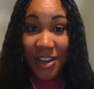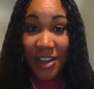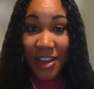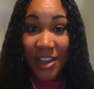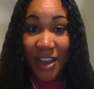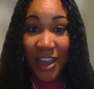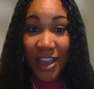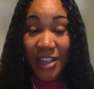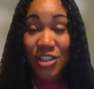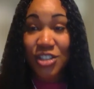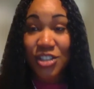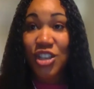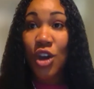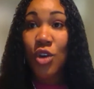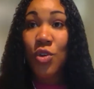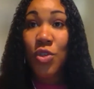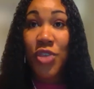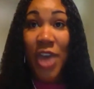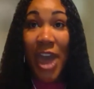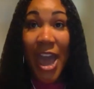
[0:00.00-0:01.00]
And so
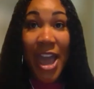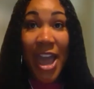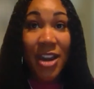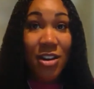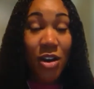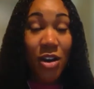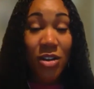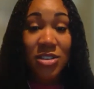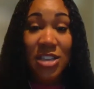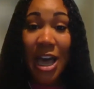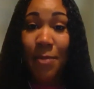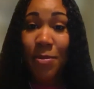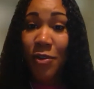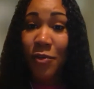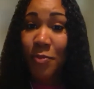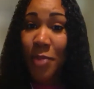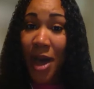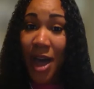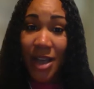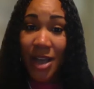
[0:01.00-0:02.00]
that on top
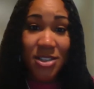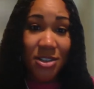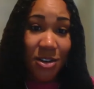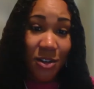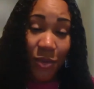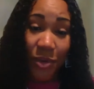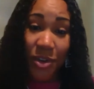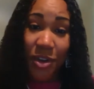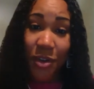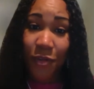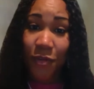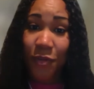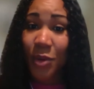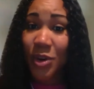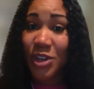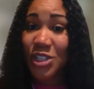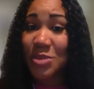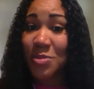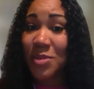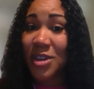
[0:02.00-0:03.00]
of positive
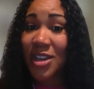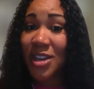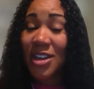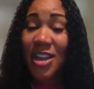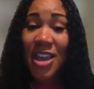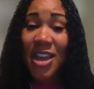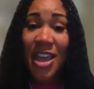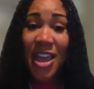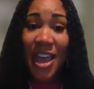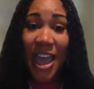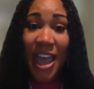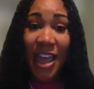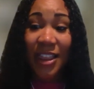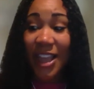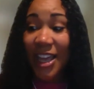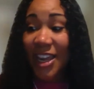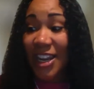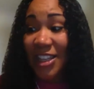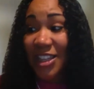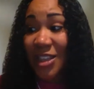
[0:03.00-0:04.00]
reinforcement and
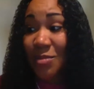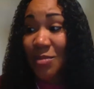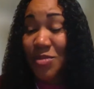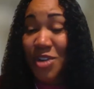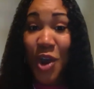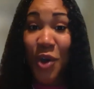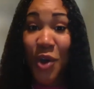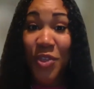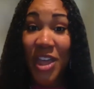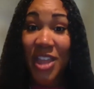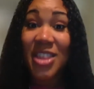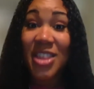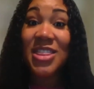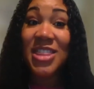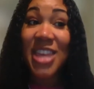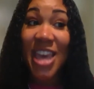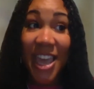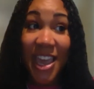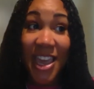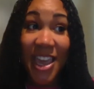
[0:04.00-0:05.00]
letting them know that
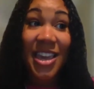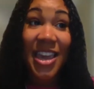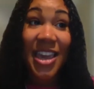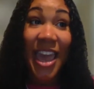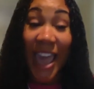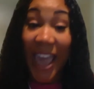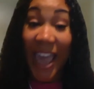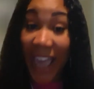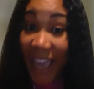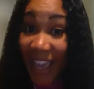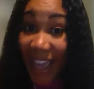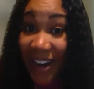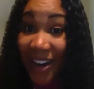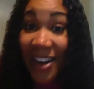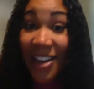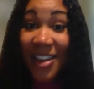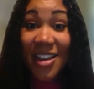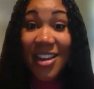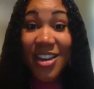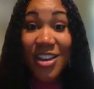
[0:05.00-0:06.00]
they
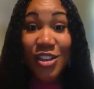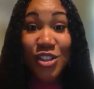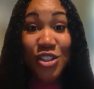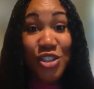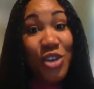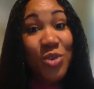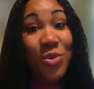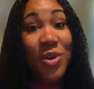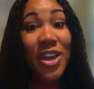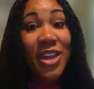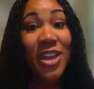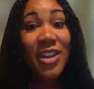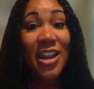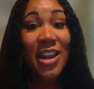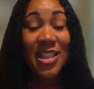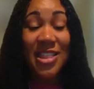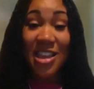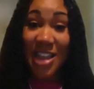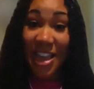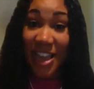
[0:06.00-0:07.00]
can do it
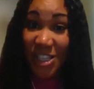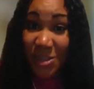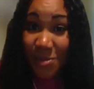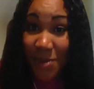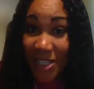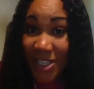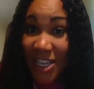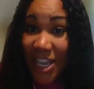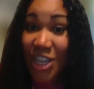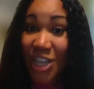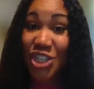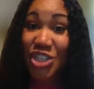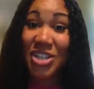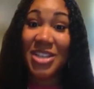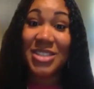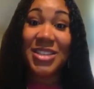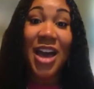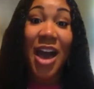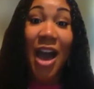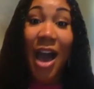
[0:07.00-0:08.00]
and the expectation
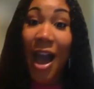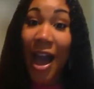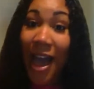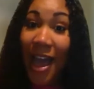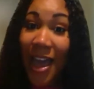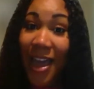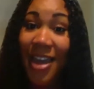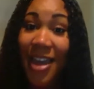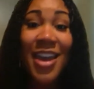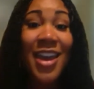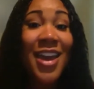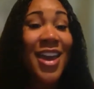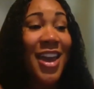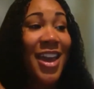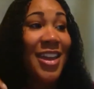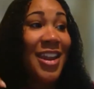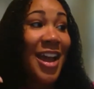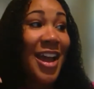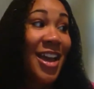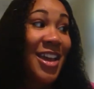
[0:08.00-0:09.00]
is high.
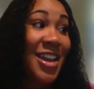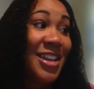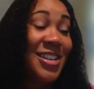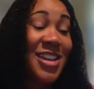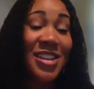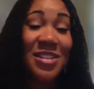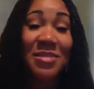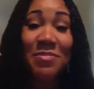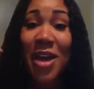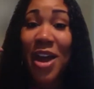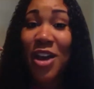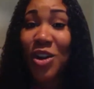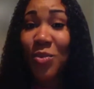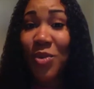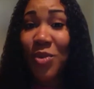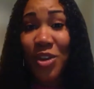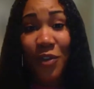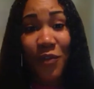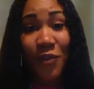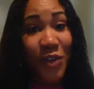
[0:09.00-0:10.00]
And it doesn't matter
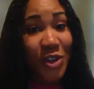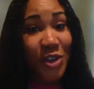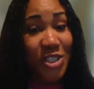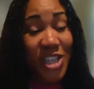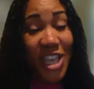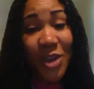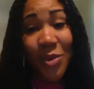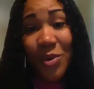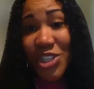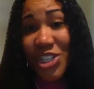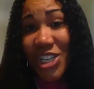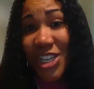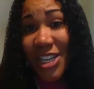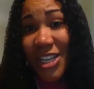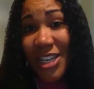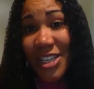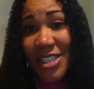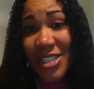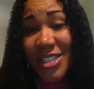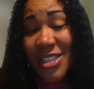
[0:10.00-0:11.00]
what your first language
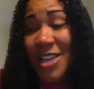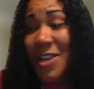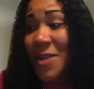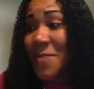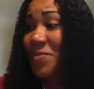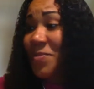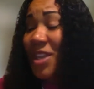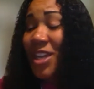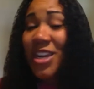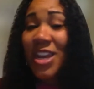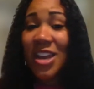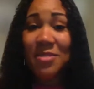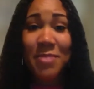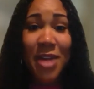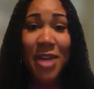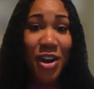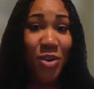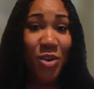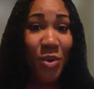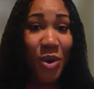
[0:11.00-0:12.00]
is. It doesn't
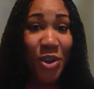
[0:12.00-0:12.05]
matter where